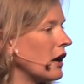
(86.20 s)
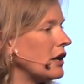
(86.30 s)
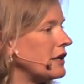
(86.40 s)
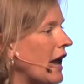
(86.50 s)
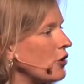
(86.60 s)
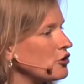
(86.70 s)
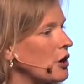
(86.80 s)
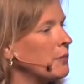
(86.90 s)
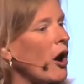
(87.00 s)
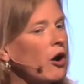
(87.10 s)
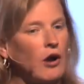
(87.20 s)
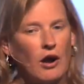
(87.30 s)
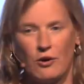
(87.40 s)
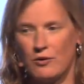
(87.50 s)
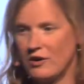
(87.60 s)
Now,
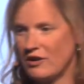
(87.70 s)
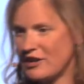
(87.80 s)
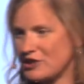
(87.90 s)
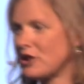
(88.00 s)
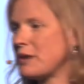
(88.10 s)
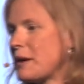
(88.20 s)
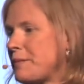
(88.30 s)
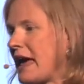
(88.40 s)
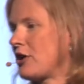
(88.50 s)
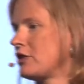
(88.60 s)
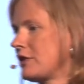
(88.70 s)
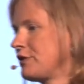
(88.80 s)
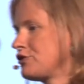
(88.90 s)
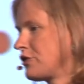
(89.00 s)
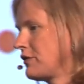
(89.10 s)
tomorrow, there's going to be a panel on the
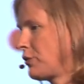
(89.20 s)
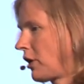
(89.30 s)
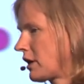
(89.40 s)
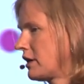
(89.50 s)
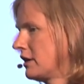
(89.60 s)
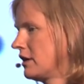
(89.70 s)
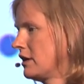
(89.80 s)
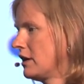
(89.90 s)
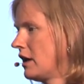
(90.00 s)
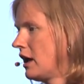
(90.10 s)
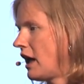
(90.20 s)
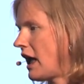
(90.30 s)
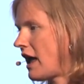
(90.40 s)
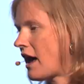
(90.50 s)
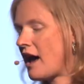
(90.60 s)
future of work.
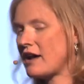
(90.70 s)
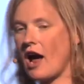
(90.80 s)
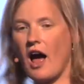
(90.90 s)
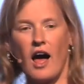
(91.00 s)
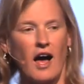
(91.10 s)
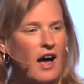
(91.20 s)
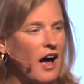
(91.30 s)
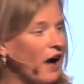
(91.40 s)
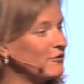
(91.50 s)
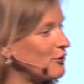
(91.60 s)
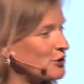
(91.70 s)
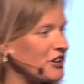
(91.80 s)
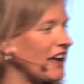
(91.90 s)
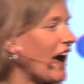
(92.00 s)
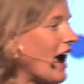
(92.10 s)
And uh,
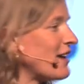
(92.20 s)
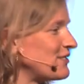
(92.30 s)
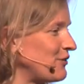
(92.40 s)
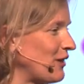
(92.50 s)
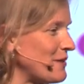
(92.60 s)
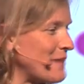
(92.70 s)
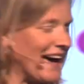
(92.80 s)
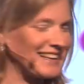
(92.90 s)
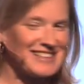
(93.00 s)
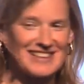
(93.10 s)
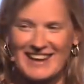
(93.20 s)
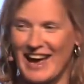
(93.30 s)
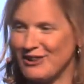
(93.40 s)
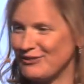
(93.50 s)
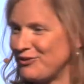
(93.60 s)
unfortunately, I have to fly back to
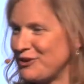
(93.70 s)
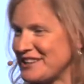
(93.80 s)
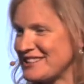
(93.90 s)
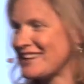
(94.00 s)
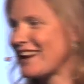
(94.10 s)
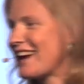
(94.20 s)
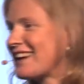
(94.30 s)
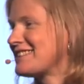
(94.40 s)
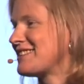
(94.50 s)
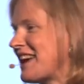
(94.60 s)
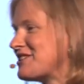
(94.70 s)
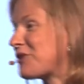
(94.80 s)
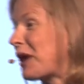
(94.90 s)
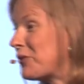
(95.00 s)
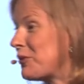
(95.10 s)
California tonight, and so
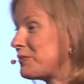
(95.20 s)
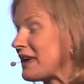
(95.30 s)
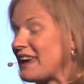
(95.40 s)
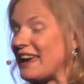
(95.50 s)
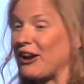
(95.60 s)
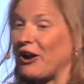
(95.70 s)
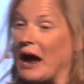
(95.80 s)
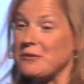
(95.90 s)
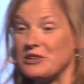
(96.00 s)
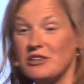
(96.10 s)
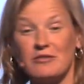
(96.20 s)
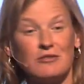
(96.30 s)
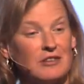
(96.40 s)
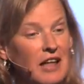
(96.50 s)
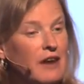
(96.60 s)
I won't be here. I would have
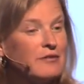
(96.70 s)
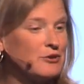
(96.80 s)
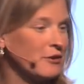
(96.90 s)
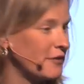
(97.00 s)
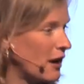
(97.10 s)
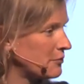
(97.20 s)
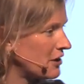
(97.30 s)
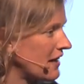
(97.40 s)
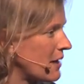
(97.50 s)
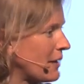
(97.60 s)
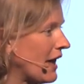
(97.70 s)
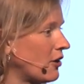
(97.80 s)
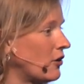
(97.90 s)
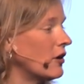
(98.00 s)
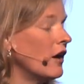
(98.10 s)
loved to have helped on that
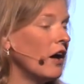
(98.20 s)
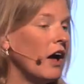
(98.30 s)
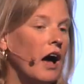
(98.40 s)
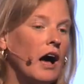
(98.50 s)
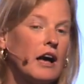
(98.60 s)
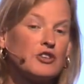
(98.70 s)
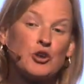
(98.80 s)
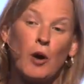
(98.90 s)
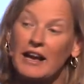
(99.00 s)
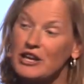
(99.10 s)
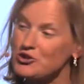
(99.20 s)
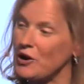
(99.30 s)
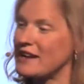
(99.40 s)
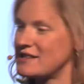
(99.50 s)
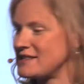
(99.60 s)
panel. Uh, so I'm going to try
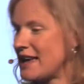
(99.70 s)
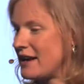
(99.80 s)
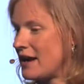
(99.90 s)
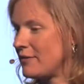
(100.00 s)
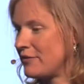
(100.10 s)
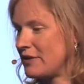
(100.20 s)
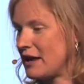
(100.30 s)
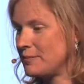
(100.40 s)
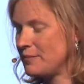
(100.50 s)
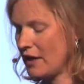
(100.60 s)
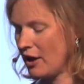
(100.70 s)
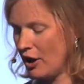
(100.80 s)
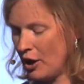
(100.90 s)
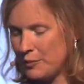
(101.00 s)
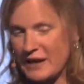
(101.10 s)
and set it up for them
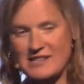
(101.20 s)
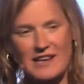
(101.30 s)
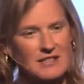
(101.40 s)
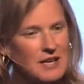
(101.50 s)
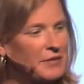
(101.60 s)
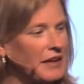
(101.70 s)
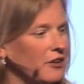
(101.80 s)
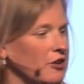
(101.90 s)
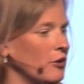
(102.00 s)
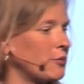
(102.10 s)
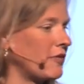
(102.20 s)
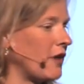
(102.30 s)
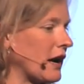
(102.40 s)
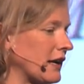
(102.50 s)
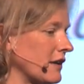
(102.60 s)
by saying something a little
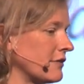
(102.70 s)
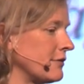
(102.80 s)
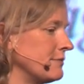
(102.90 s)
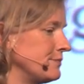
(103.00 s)
provocative.